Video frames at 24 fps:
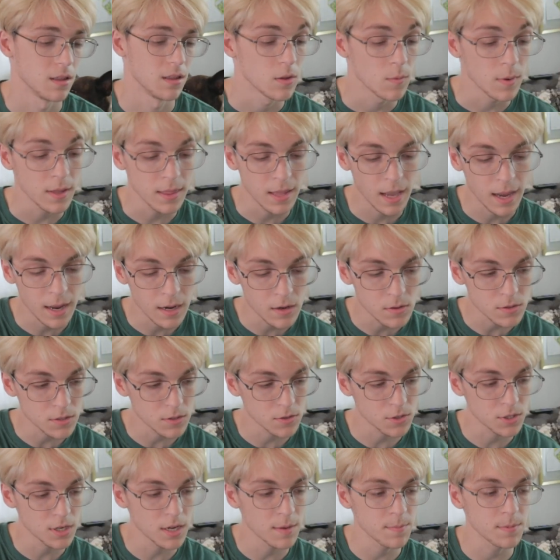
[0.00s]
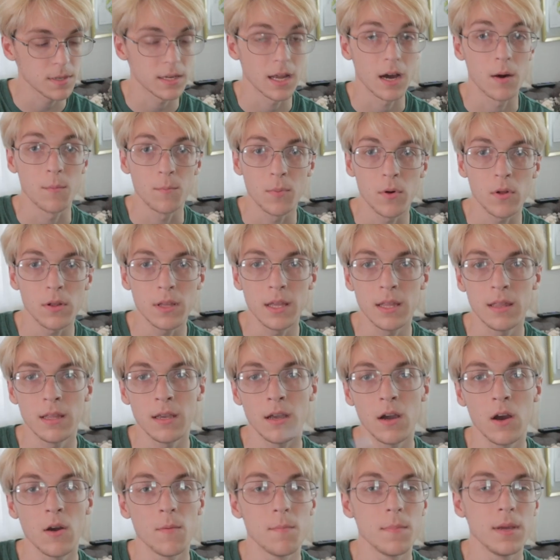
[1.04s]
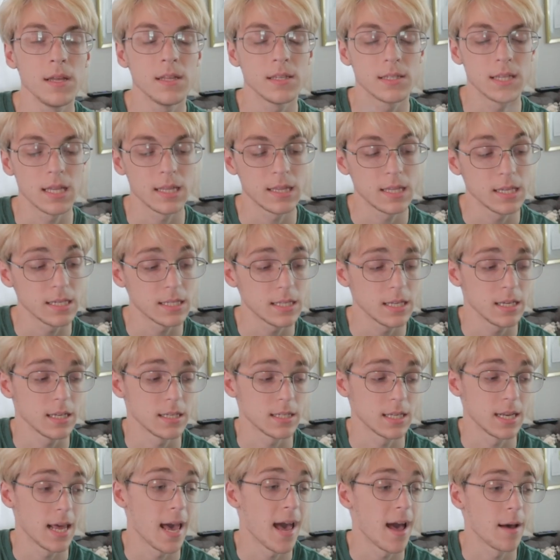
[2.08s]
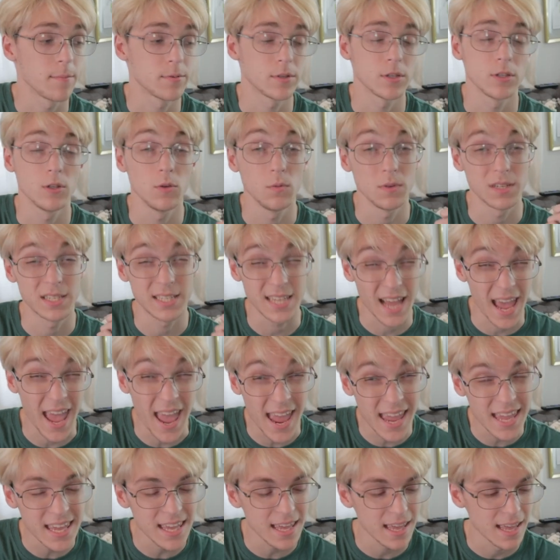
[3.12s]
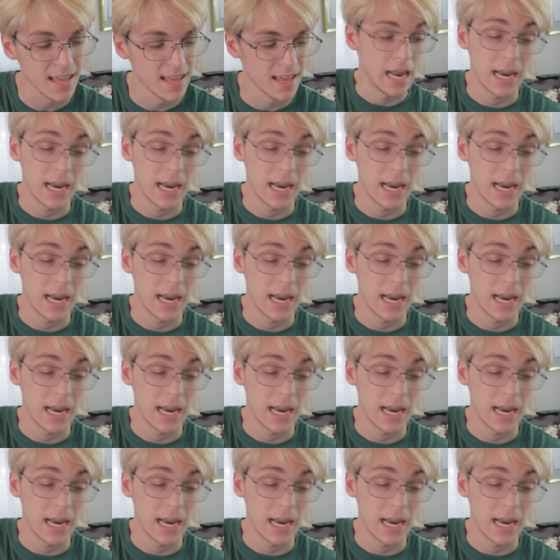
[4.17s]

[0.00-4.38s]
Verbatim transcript: The way the handles are shaped and how bulky they are means that this thing is an absolute tank,